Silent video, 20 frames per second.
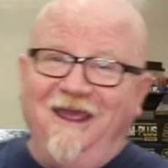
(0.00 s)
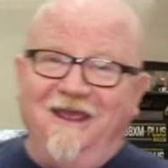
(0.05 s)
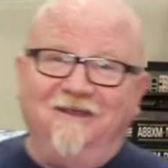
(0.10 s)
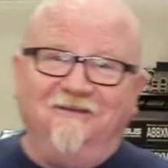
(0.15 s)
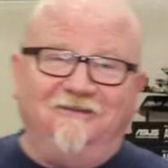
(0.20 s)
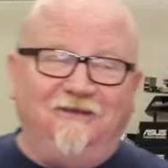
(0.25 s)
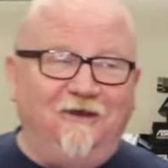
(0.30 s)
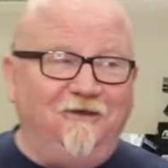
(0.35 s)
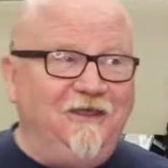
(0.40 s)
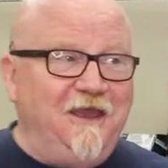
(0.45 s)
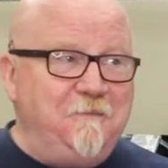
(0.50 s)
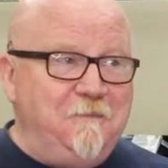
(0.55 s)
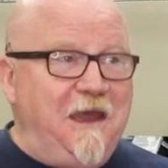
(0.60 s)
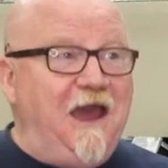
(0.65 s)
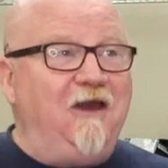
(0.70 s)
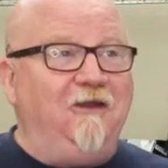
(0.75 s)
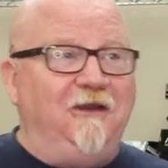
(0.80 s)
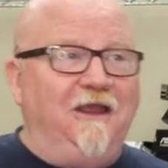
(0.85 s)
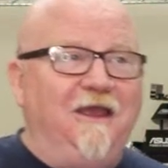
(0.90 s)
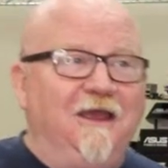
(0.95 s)
So they
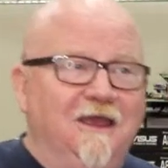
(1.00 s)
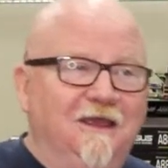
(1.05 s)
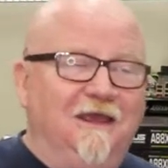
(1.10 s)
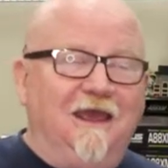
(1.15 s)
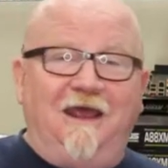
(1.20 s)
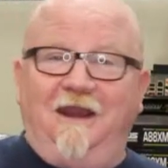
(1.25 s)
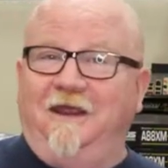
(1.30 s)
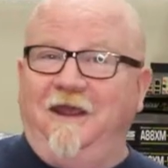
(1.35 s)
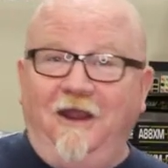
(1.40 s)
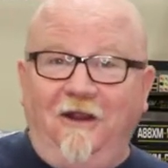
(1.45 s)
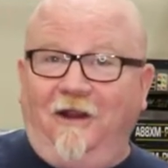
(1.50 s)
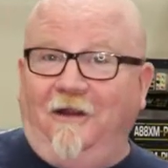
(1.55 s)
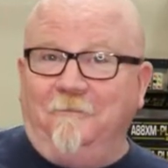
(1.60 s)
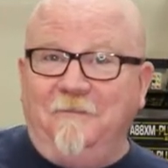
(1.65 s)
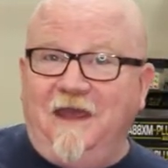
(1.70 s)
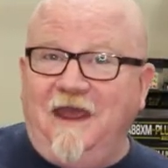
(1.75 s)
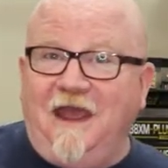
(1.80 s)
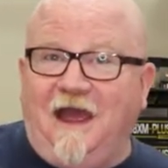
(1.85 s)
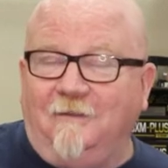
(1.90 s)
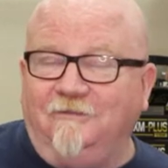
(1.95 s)
pound, and here
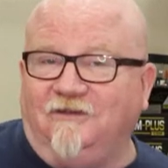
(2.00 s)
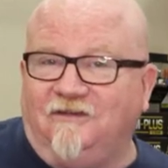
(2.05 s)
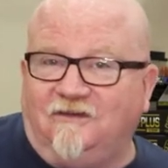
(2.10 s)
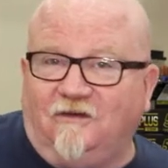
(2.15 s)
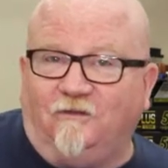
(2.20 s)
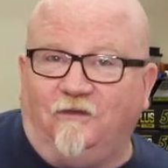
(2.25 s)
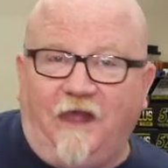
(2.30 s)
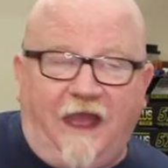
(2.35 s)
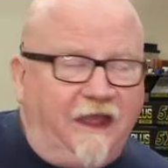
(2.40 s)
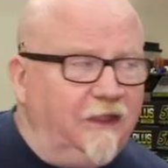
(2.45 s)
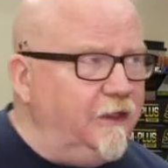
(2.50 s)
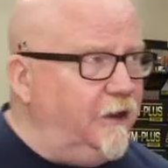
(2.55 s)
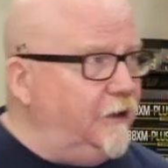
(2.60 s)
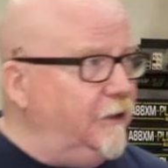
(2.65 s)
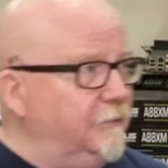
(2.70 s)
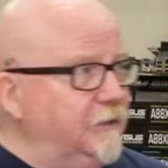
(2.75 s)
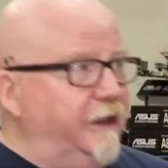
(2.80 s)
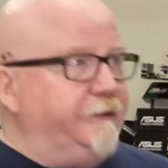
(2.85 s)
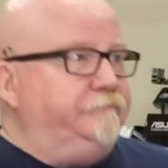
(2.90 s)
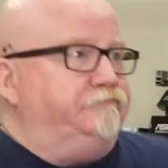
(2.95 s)
me, I'm just a flatlander.
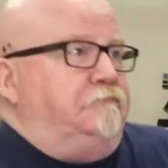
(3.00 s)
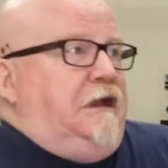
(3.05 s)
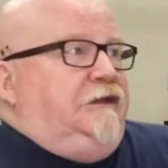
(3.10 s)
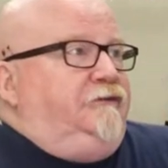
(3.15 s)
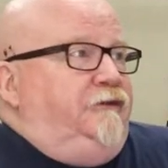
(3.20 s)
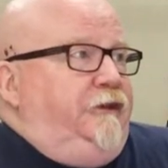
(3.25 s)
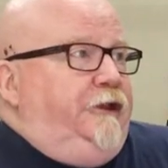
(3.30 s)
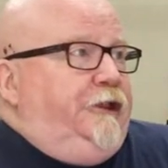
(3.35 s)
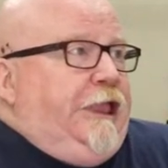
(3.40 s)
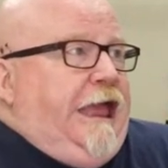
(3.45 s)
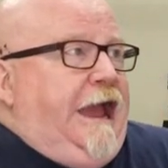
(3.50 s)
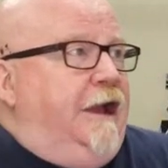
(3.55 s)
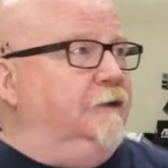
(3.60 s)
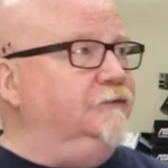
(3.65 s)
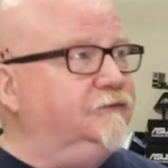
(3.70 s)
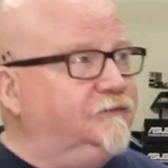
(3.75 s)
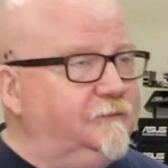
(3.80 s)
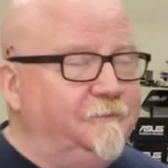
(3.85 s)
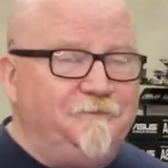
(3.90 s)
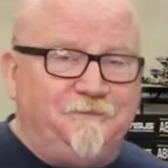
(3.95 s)
I'm like, I see
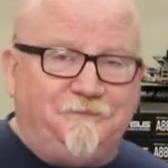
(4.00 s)
clouds.